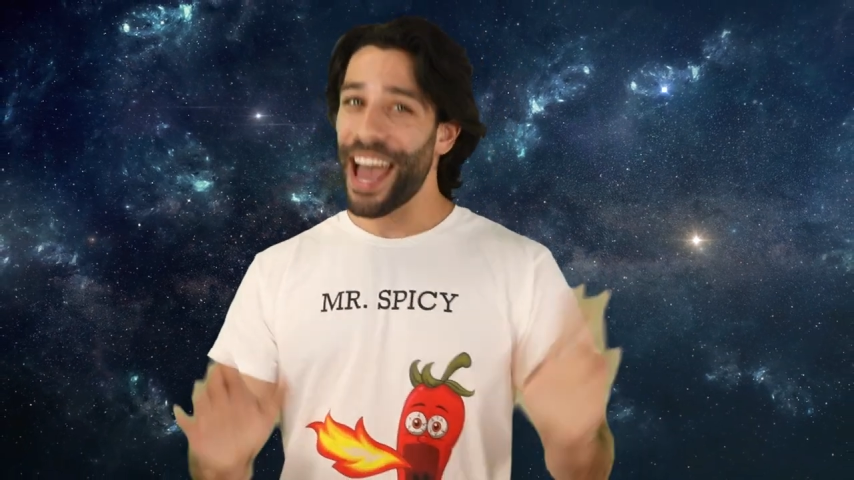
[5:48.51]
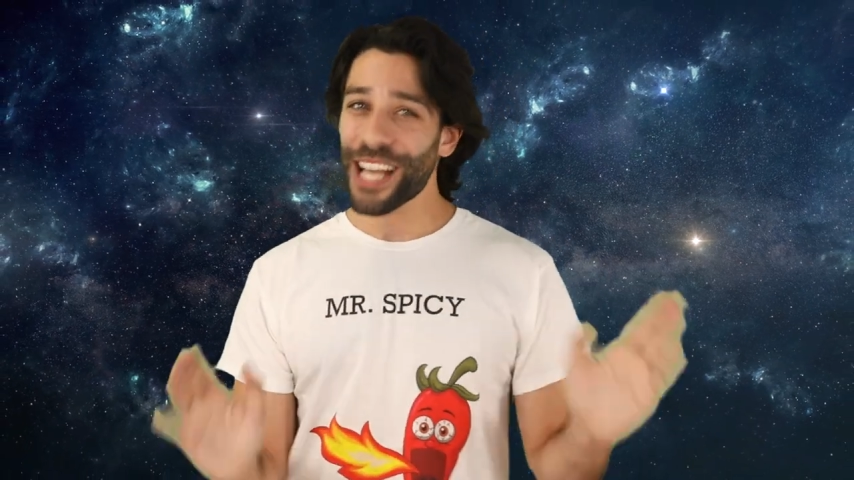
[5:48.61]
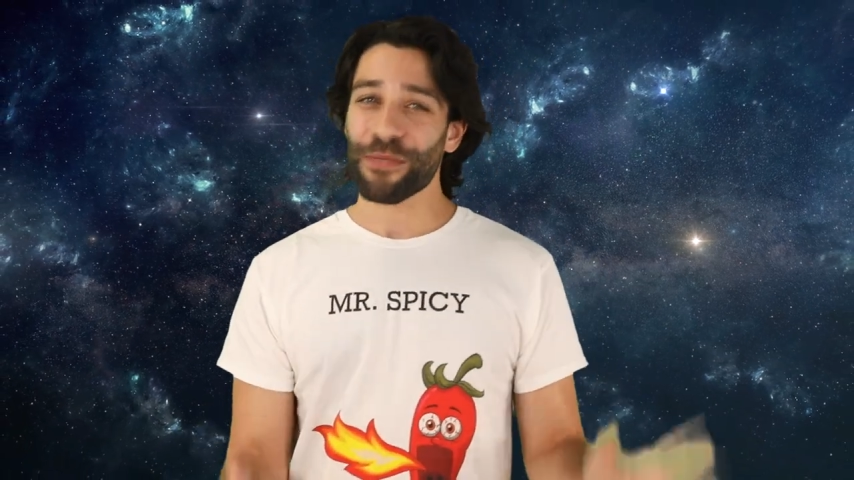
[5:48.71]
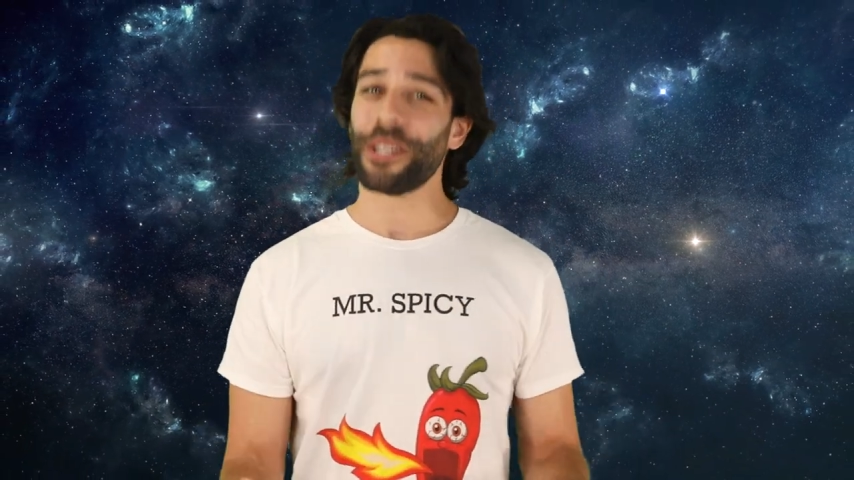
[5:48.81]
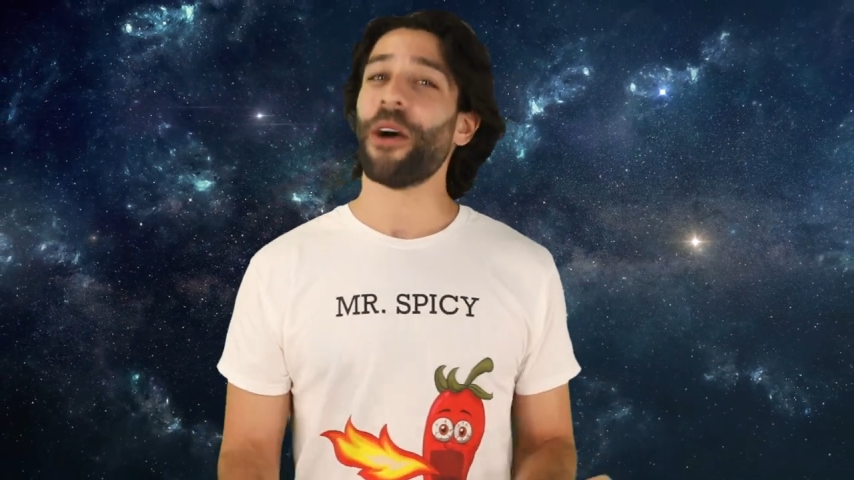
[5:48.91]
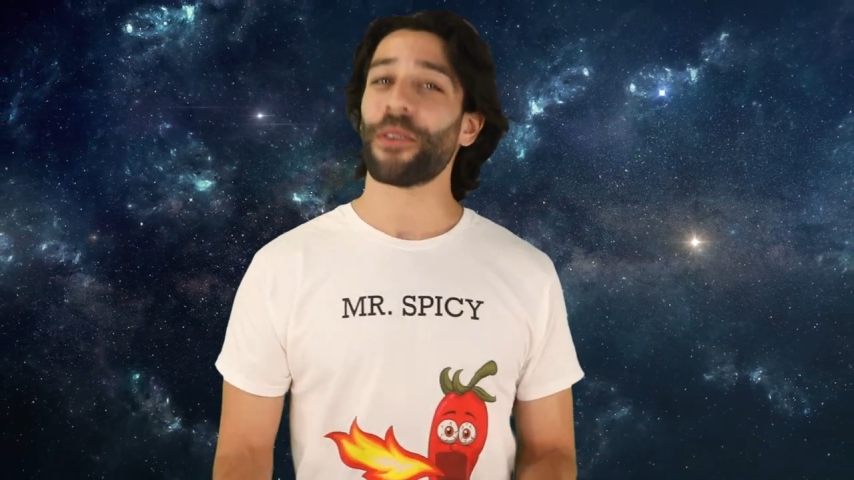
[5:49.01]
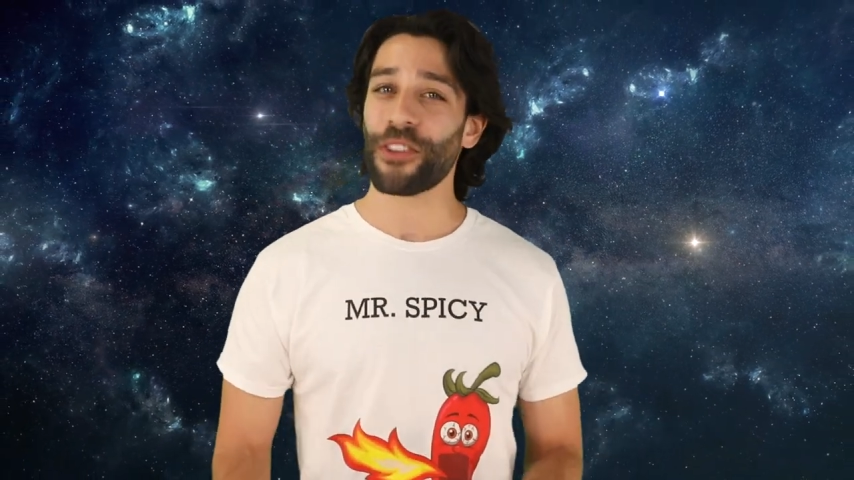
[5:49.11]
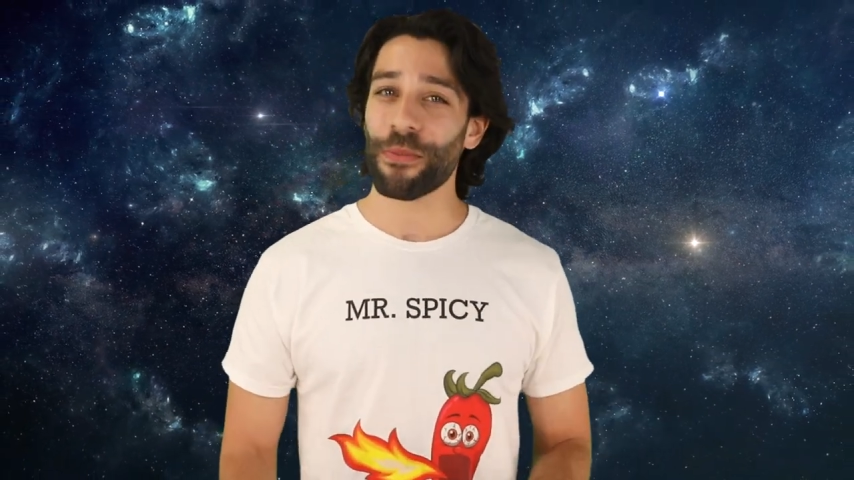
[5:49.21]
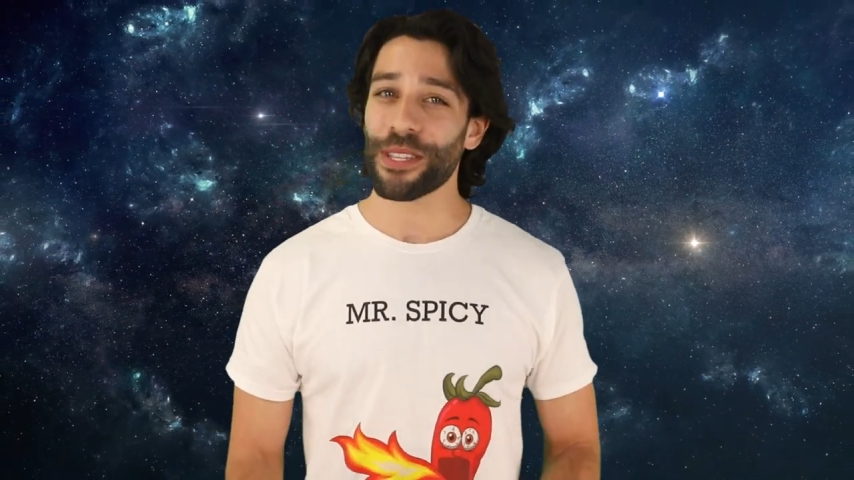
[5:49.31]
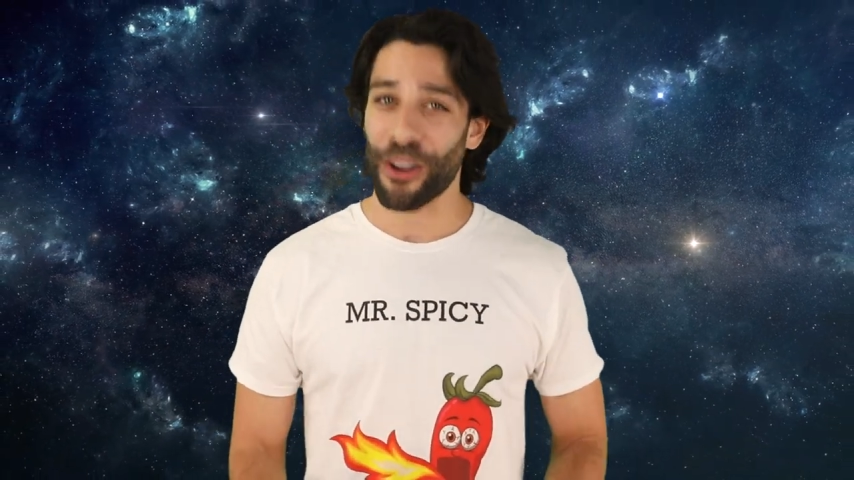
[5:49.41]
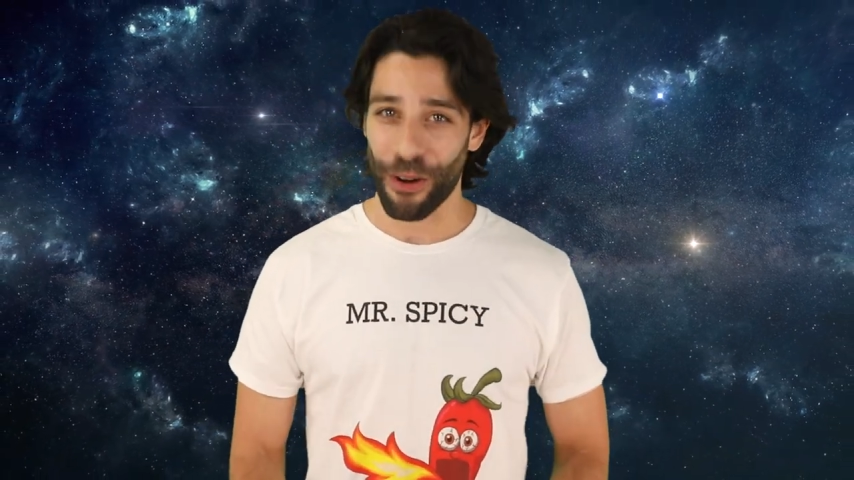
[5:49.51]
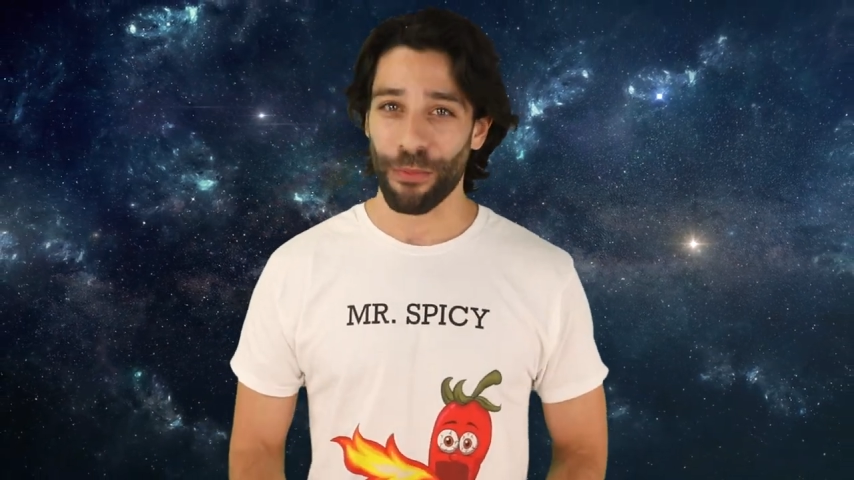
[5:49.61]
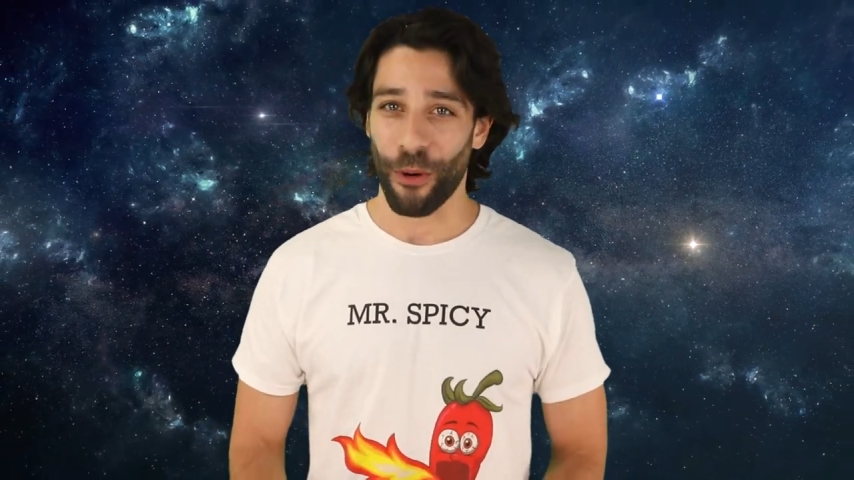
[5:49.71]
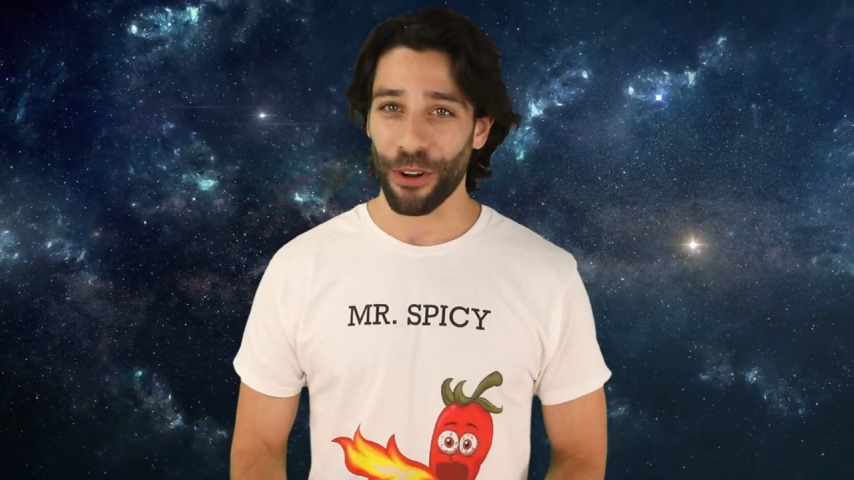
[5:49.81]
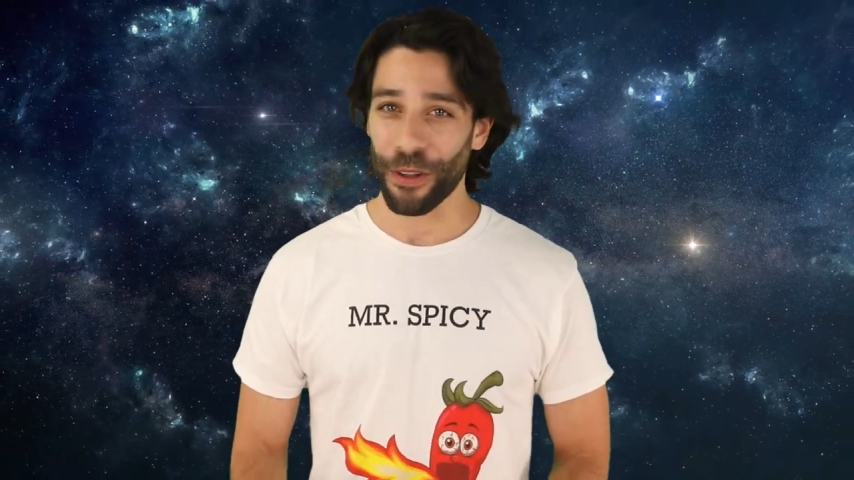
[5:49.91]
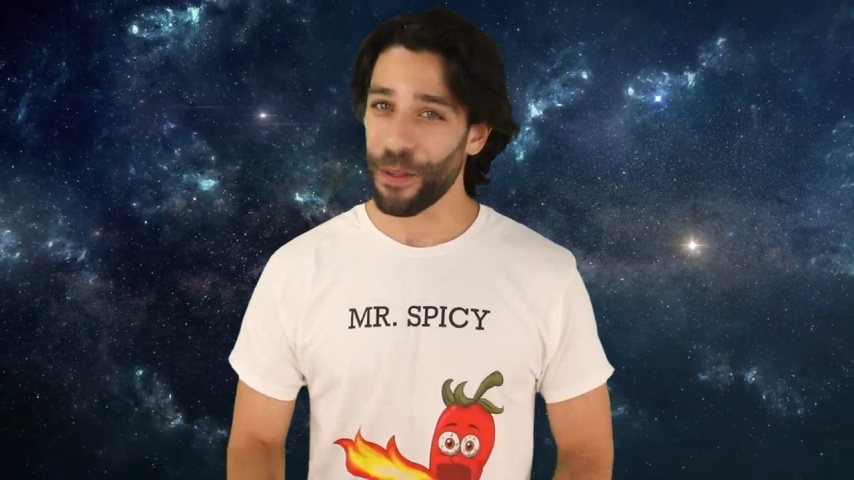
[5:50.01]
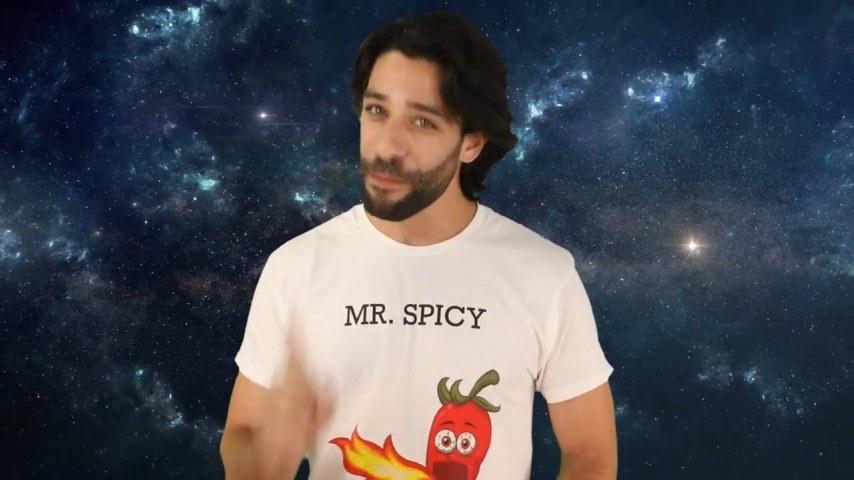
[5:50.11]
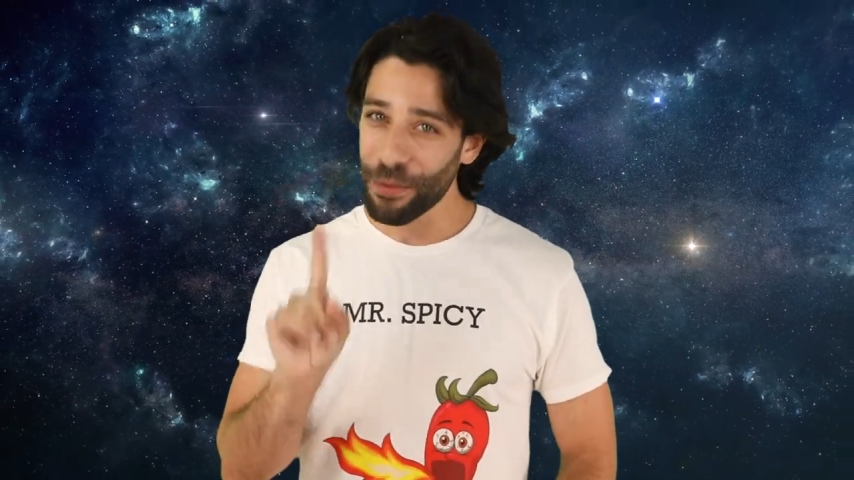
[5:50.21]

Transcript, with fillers: as we know, humans are mortal.